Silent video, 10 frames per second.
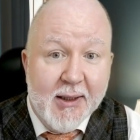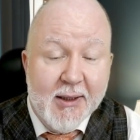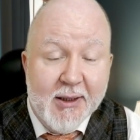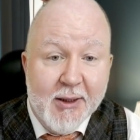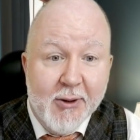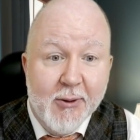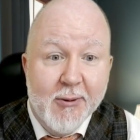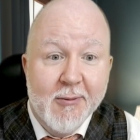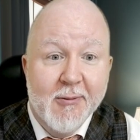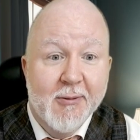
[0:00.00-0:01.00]

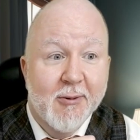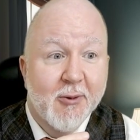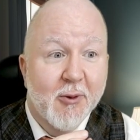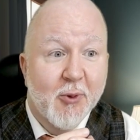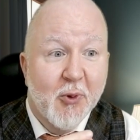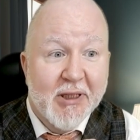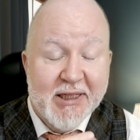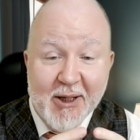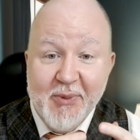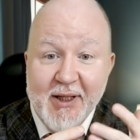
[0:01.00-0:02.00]
So when
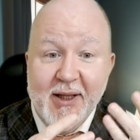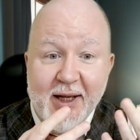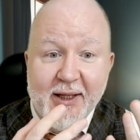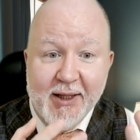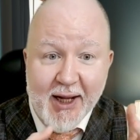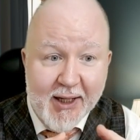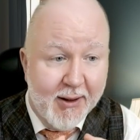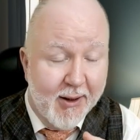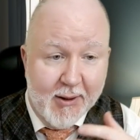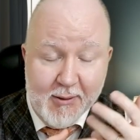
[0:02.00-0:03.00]
something like
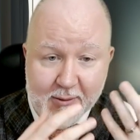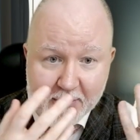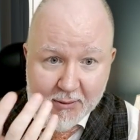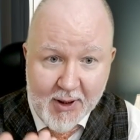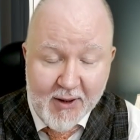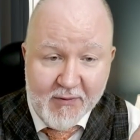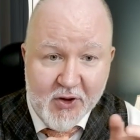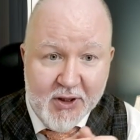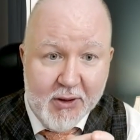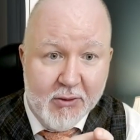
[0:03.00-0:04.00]
that, like I've
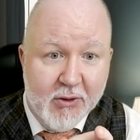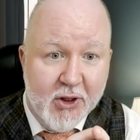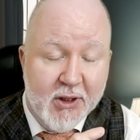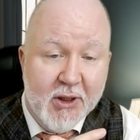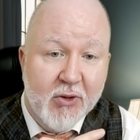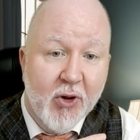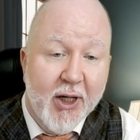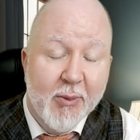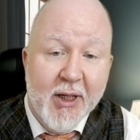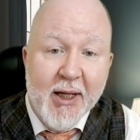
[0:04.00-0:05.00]
just
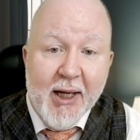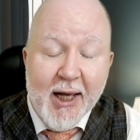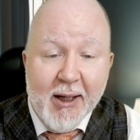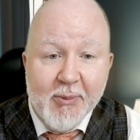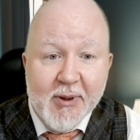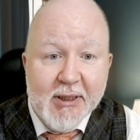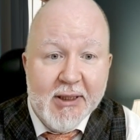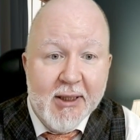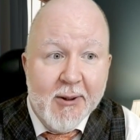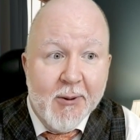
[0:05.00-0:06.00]
described,
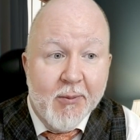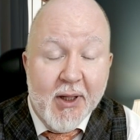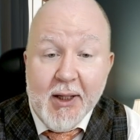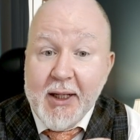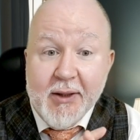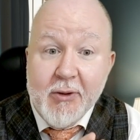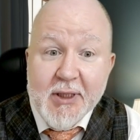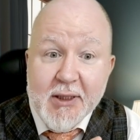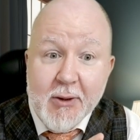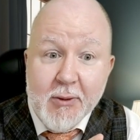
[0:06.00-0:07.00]
happens, again, there
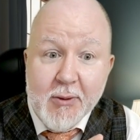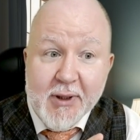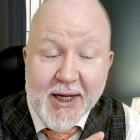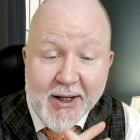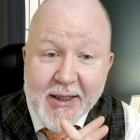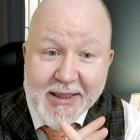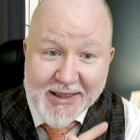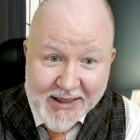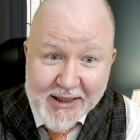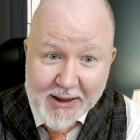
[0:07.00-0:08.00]
is no
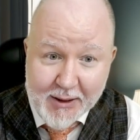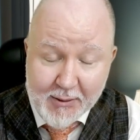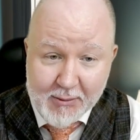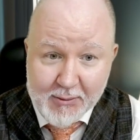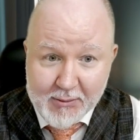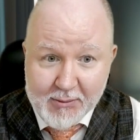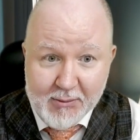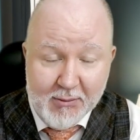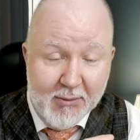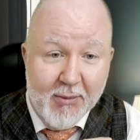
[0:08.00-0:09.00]
guarantee
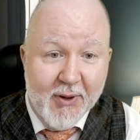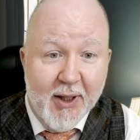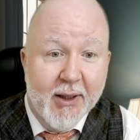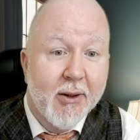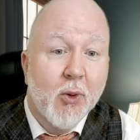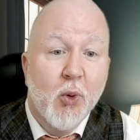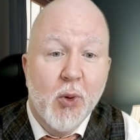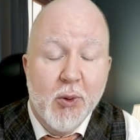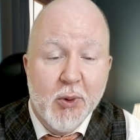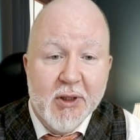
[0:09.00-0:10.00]
that the
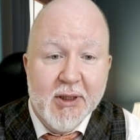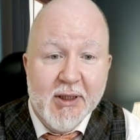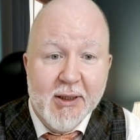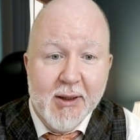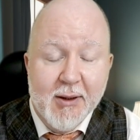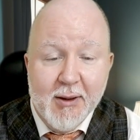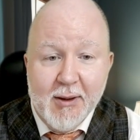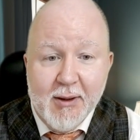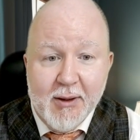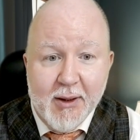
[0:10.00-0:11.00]
court would see
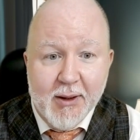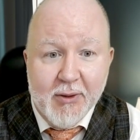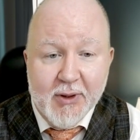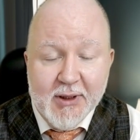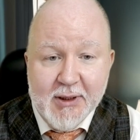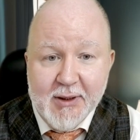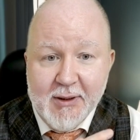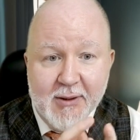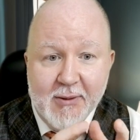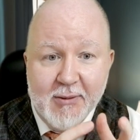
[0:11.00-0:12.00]
that there is
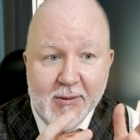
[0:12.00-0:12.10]
a